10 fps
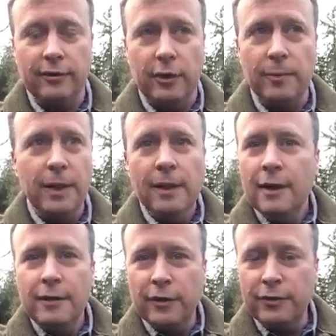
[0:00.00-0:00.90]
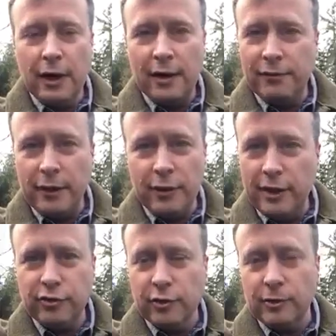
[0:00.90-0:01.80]
So this
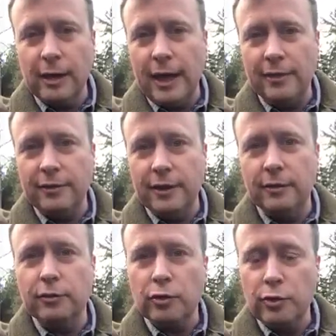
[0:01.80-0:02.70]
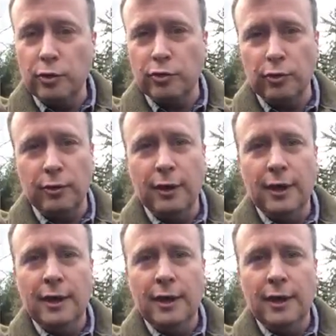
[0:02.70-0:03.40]
foundational class is crucial